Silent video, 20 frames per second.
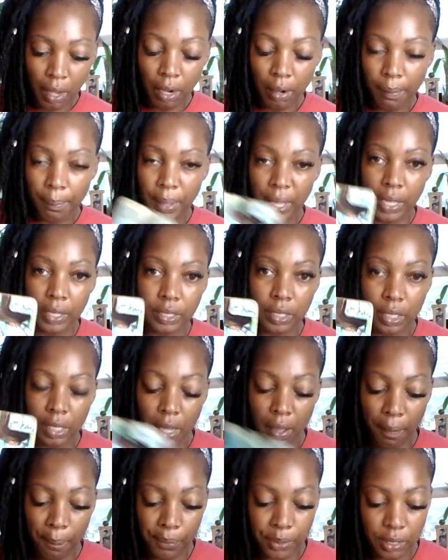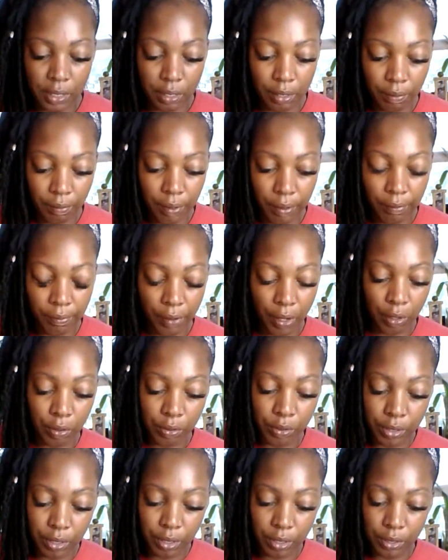Page of Cups in the
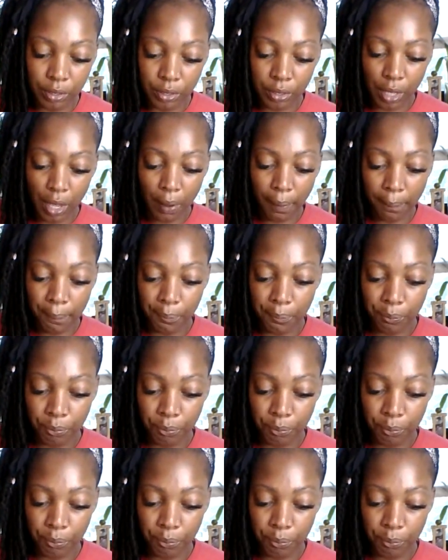reverse. So,